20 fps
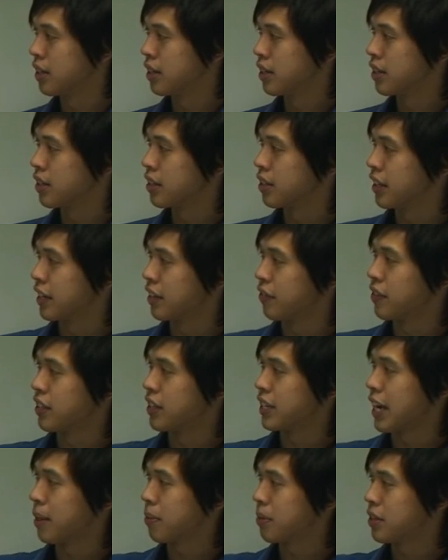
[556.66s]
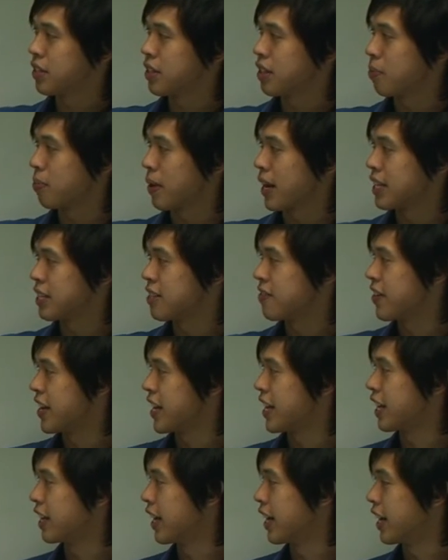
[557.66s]
So if the damage to the
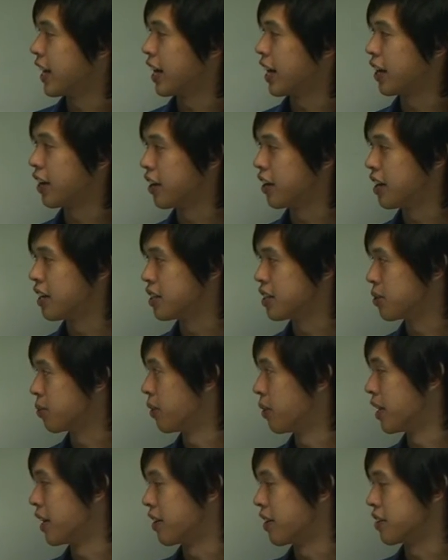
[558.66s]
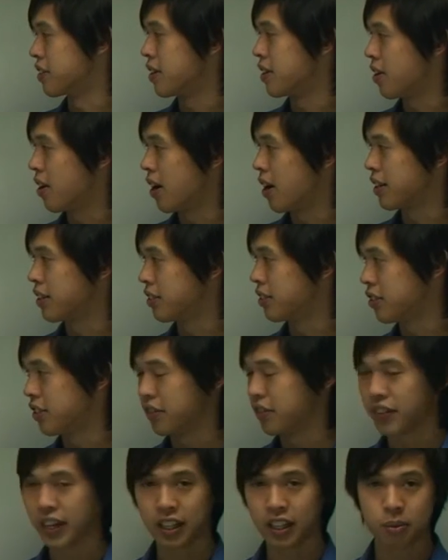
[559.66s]
passivating layer occurs when there is no oxygen
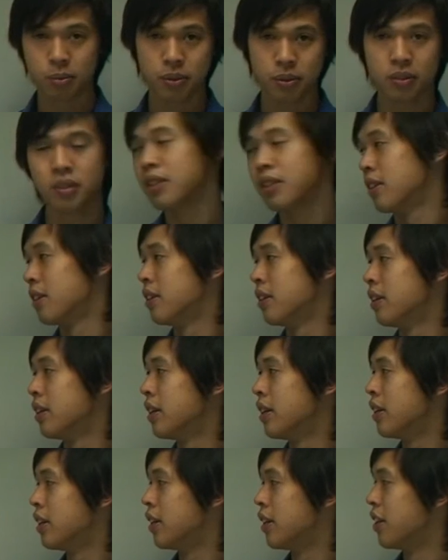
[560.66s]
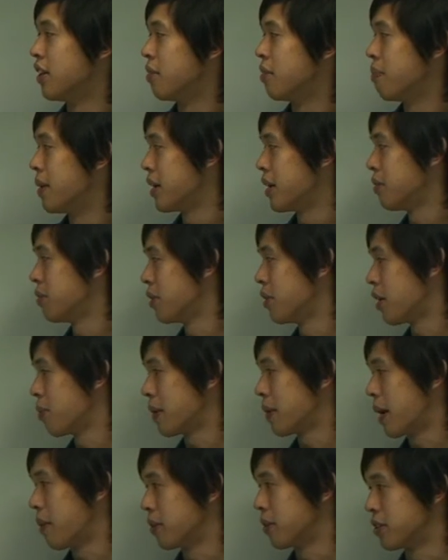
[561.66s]
available, the metal will not
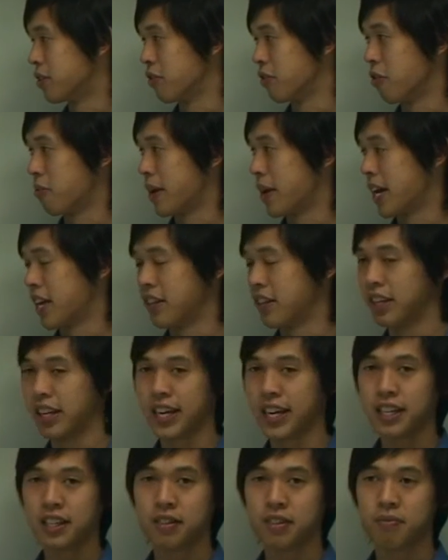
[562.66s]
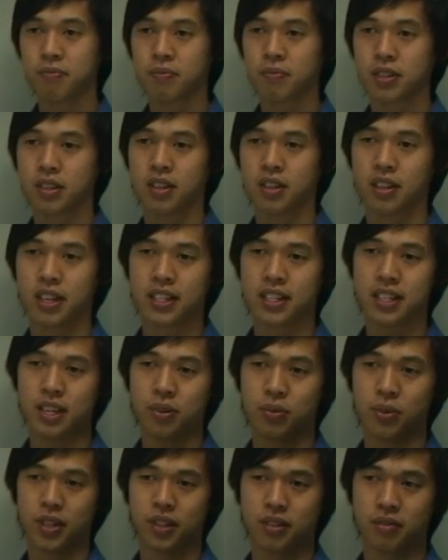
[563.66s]
be able to repair the layer. So let's say
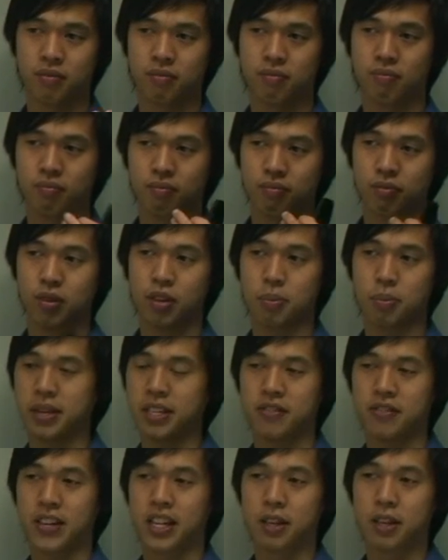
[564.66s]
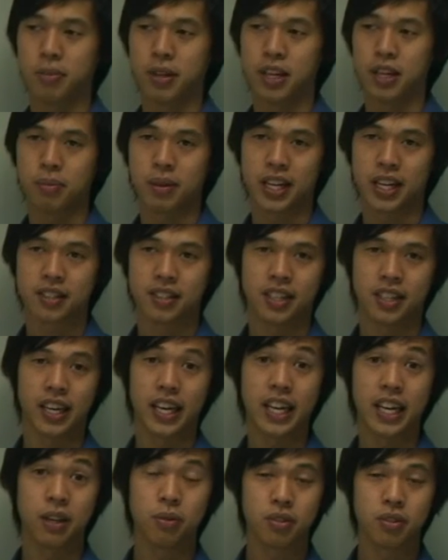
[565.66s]
we took a piece of aluminium and accidentally
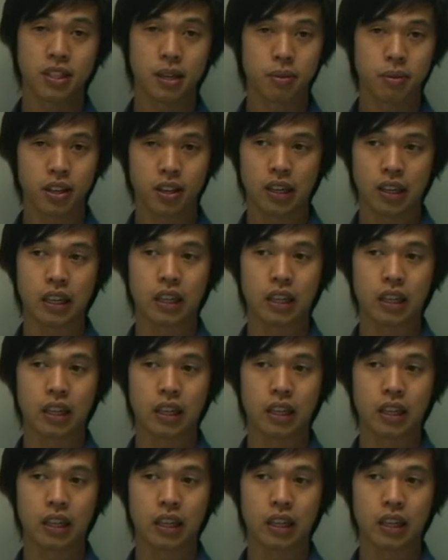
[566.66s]
hit it with something.